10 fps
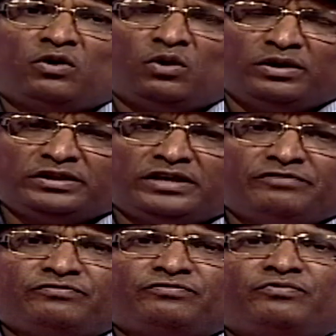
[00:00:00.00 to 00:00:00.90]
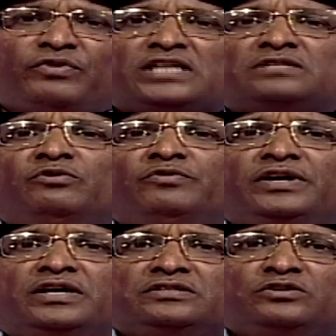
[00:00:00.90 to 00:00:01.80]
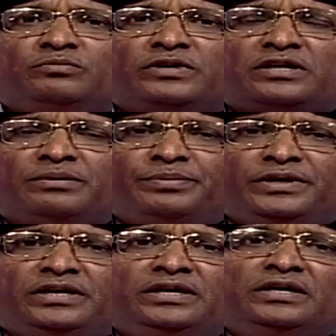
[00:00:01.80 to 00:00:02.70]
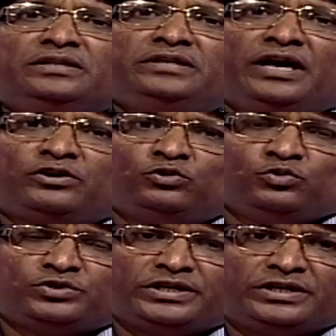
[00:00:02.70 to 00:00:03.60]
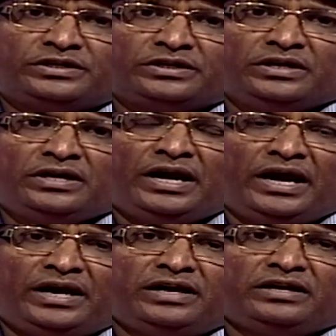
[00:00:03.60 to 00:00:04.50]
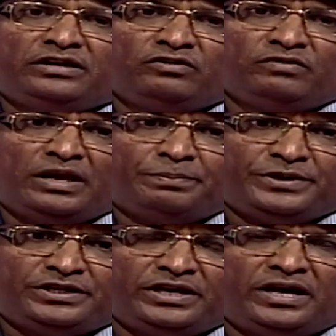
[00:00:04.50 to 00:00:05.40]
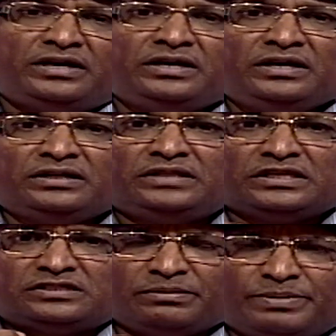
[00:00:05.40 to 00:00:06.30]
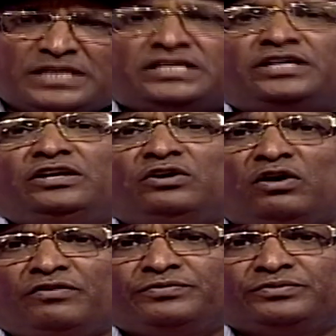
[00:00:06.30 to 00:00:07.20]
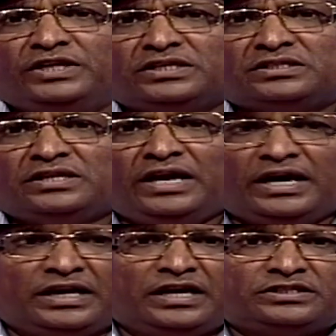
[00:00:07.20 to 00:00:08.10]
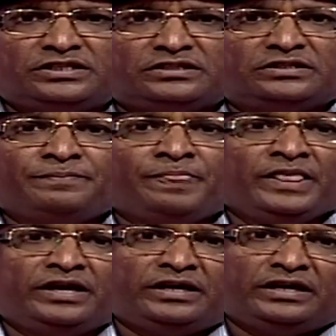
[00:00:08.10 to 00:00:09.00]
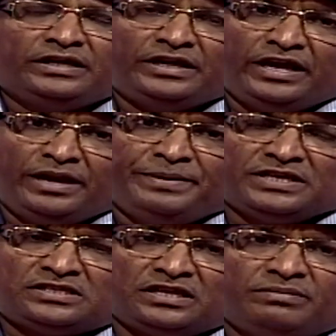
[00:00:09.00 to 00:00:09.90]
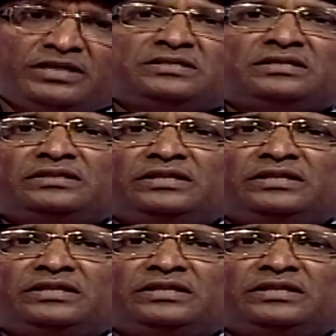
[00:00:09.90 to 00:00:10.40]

all the fast moving consumer company, they are using it, and you will appreciate the simplicity of this analysis. ABC means